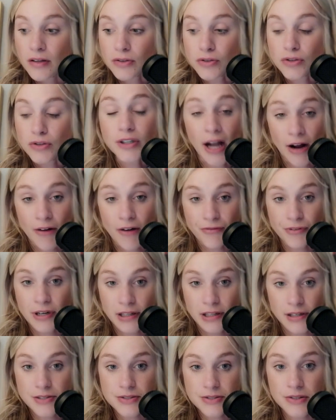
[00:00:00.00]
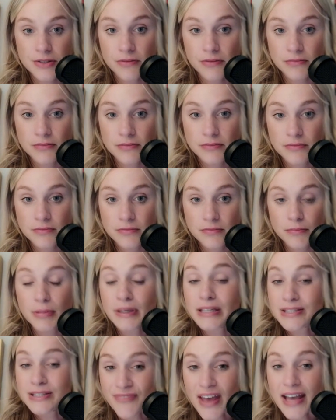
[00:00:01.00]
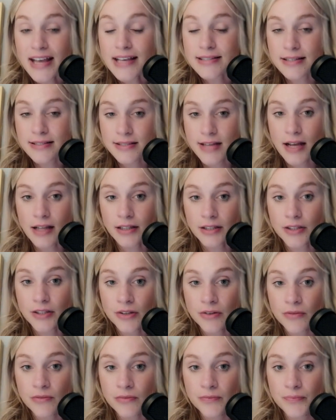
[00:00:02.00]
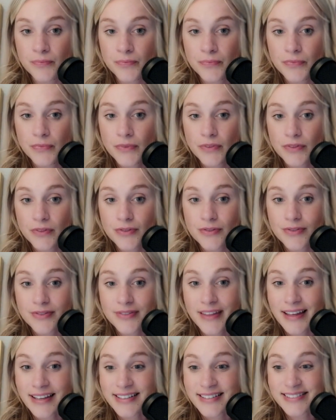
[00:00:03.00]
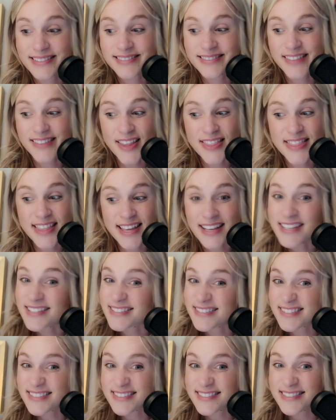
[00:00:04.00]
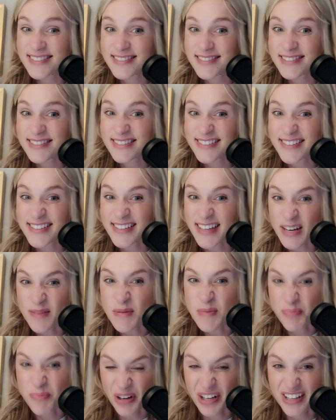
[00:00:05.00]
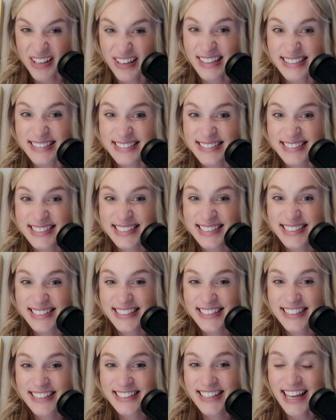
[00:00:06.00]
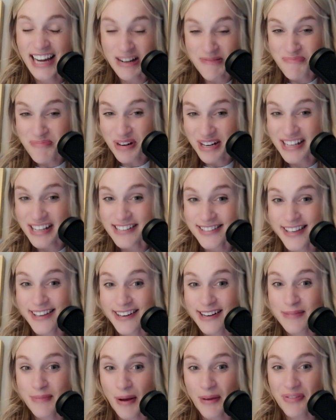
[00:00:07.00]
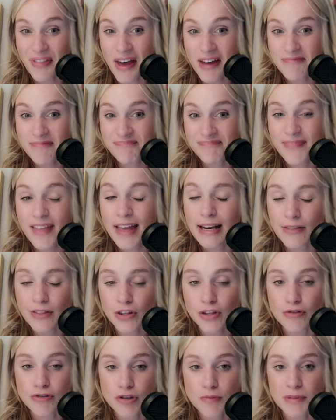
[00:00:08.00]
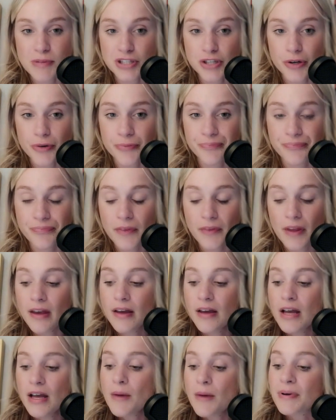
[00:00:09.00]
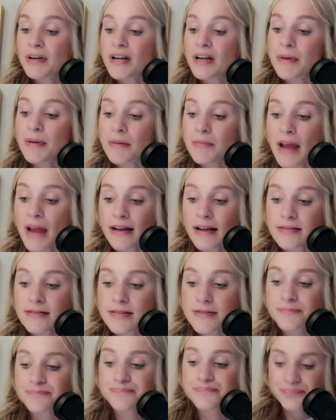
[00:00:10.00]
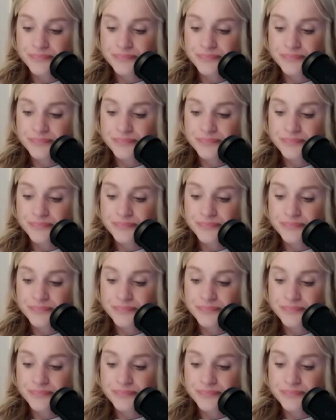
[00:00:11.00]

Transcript: look out for LSU because Vegas is telling you that they think it's got to be pretty good. And I'm pretty excited about that. And I think you should be too. But coming up next,